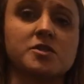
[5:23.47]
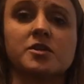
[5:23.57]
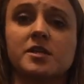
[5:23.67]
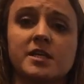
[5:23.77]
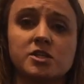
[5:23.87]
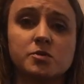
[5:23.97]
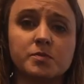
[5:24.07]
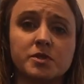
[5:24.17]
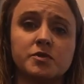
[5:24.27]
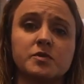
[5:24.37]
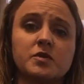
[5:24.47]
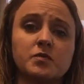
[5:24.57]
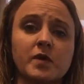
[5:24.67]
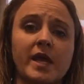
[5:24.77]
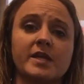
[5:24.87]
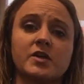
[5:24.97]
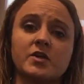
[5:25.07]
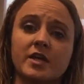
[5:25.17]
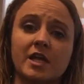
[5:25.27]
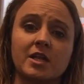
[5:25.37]
You're going to need your blue, your red, your
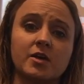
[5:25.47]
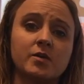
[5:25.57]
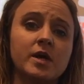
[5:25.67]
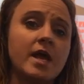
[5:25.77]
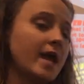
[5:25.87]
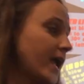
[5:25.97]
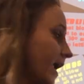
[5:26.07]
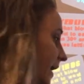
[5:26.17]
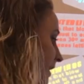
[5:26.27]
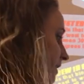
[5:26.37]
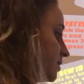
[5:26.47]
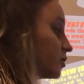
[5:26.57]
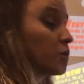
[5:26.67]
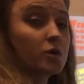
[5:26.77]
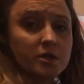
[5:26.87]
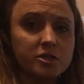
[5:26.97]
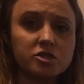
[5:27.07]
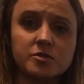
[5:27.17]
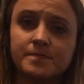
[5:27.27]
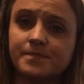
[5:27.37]
yellow, and your orange.